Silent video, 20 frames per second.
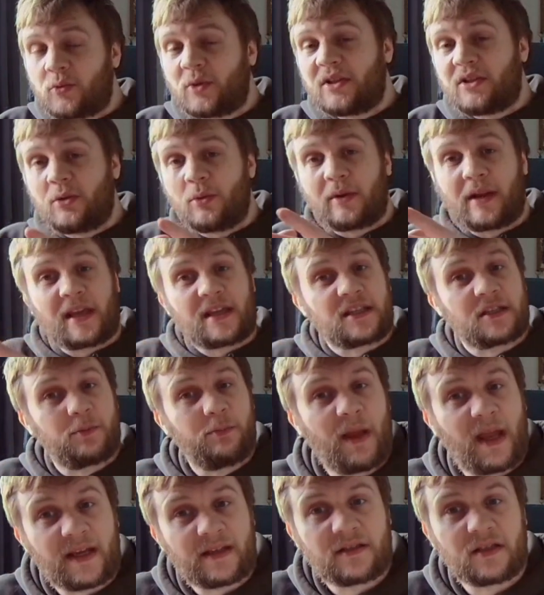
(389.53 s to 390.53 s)
which you would
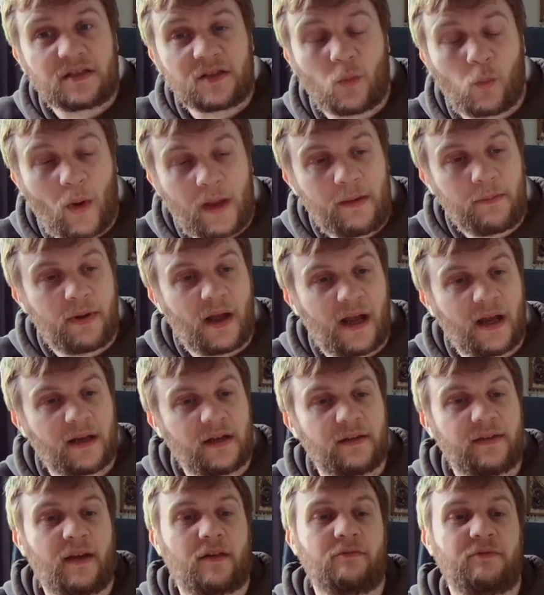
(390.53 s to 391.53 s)
expect as a
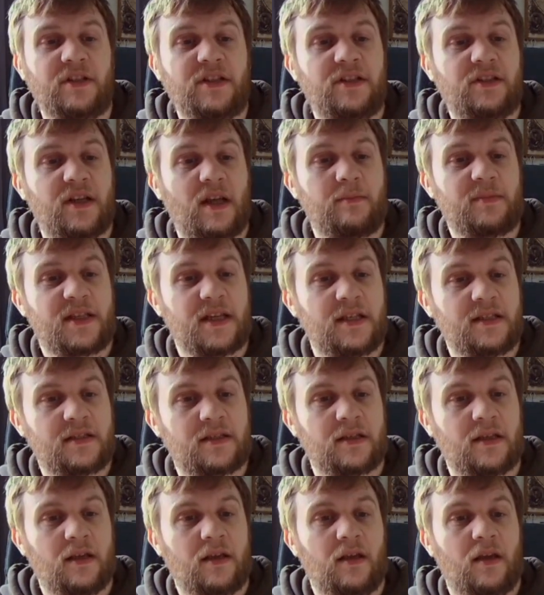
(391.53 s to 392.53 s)
wing-back that Reece James is.